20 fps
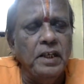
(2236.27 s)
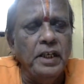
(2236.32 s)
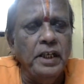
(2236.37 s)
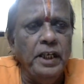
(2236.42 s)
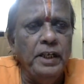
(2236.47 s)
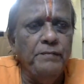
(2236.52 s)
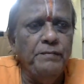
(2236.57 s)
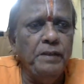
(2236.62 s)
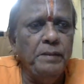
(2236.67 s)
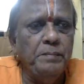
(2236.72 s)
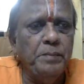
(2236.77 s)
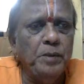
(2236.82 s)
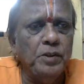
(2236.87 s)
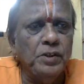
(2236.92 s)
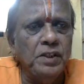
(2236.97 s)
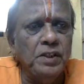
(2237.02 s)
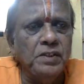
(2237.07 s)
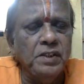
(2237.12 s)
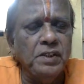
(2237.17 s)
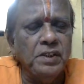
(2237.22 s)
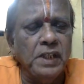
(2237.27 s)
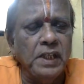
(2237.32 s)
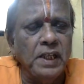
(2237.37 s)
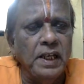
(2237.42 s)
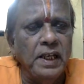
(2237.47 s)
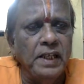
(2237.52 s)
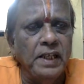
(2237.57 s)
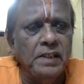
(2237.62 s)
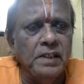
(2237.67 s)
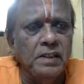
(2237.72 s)
If he possesses a
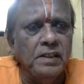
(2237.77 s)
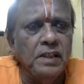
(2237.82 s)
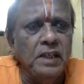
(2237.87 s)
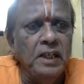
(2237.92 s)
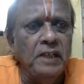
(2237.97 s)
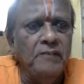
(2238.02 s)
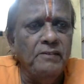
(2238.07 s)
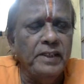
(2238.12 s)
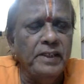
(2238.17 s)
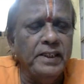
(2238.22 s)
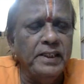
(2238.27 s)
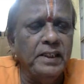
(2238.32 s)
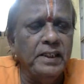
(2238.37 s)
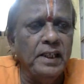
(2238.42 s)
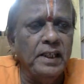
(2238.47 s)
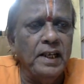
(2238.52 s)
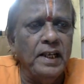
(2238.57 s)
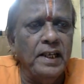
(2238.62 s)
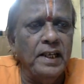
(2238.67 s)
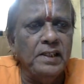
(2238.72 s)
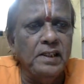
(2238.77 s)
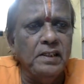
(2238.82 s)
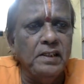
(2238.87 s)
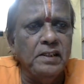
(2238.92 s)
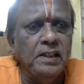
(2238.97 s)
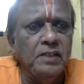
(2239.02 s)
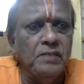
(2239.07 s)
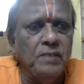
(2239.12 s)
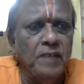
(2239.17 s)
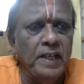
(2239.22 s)
license, whether the license
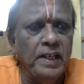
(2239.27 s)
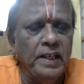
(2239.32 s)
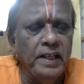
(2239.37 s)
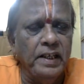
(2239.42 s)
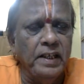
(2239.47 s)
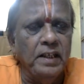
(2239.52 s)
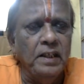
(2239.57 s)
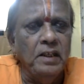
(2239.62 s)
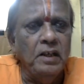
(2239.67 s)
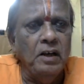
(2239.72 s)
is valid